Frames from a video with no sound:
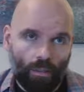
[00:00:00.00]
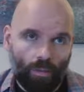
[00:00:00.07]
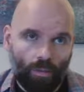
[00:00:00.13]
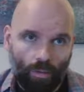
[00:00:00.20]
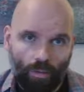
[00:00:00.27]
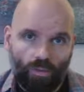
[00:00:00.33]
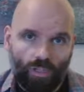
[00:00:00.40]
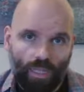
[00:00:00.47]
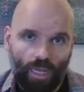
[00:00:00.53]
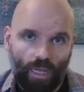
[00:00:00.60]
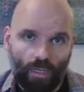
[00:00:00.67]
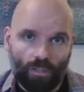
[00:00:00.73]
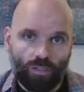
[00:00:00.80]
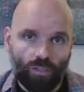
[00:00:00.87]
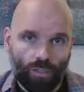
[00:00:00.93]
those
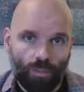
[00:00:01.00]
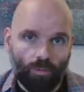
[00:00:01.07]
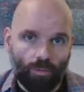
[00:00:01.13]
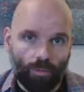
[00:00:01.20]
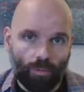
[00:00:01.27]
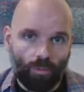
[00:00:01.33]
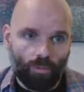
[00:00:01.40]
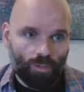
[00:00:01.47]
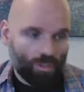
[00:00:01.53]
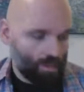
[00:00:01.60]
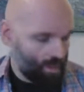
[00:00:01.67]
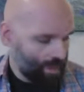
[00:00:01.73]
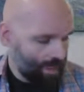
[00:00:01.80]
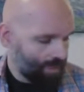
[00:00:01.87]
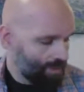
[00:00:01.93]
scales to the blues
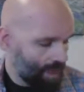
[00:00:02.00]
in